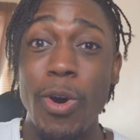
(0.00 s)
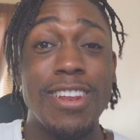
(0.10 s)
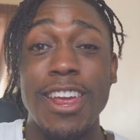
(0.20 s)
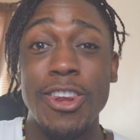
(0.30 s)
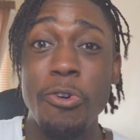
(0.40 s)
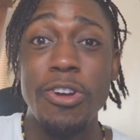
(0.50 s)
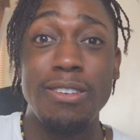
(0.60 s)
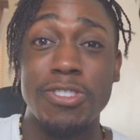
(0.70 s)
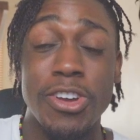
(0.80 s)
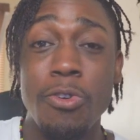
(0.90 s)
are they doing
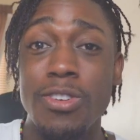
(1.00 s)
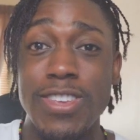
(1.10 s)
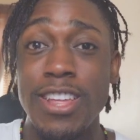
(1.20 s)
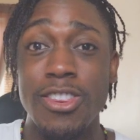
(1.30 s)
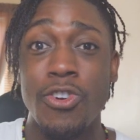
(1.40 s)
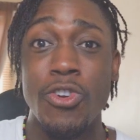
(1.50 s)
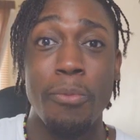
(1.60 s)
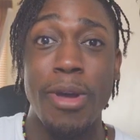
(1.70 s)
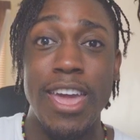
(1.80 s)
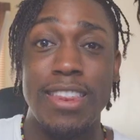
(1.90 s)
if Sukuna's in their
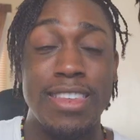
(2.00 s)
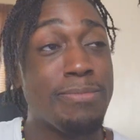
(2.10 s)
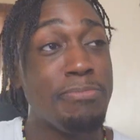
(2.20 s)
domain? This